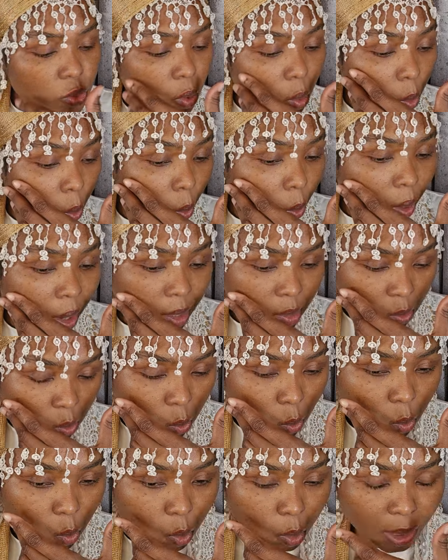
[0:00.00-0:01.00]
go and
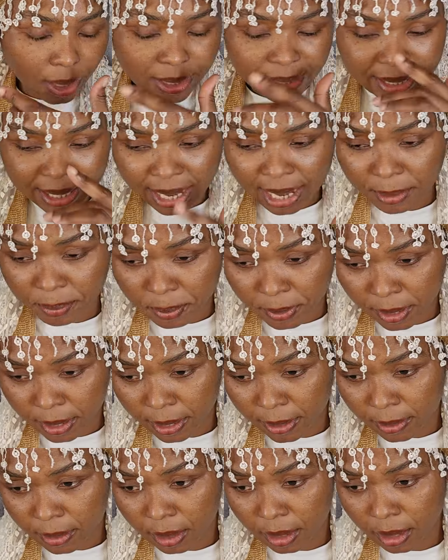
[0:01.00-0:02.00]
Google and type
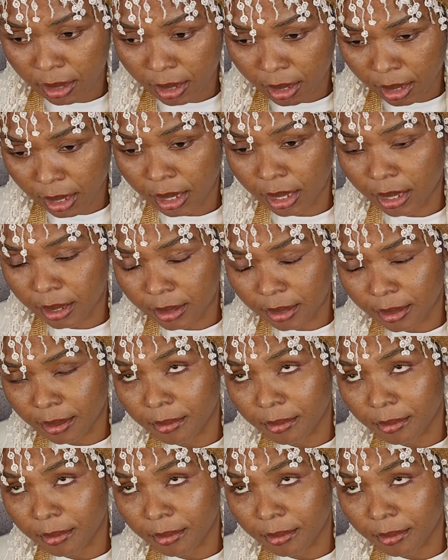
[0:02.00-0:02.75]
in Kate,